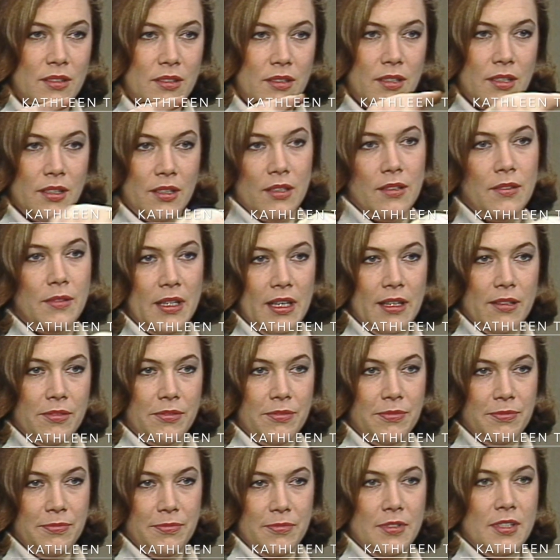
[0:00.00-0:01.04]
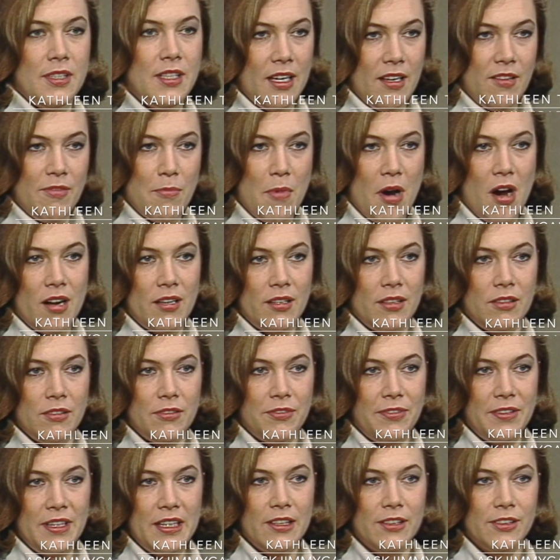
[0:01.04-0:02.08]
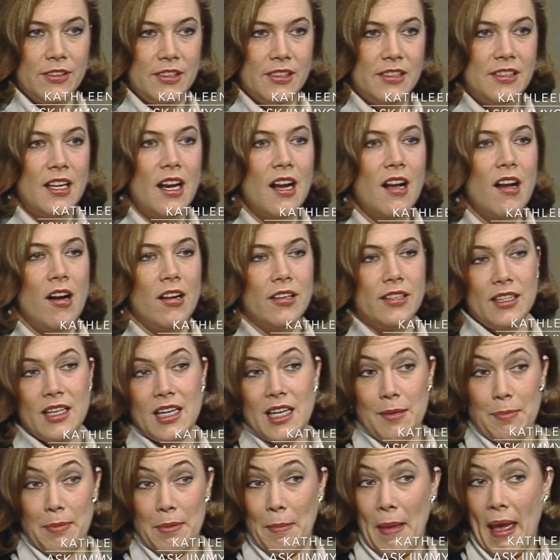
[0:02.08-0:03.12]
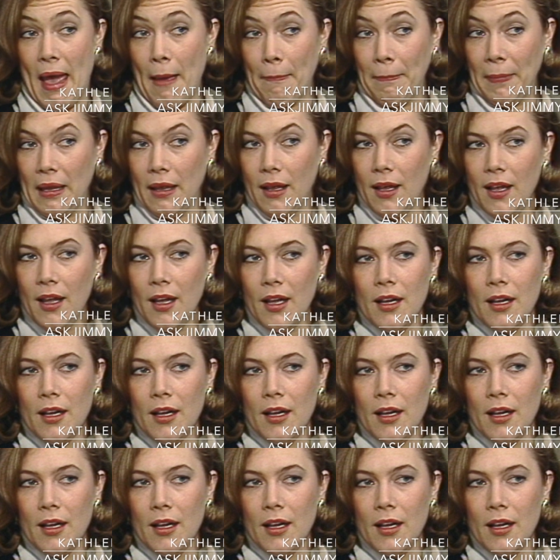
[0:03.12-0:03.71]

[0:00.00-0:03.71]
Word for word: to give Steve Martin a finger to suck on to keep him happy.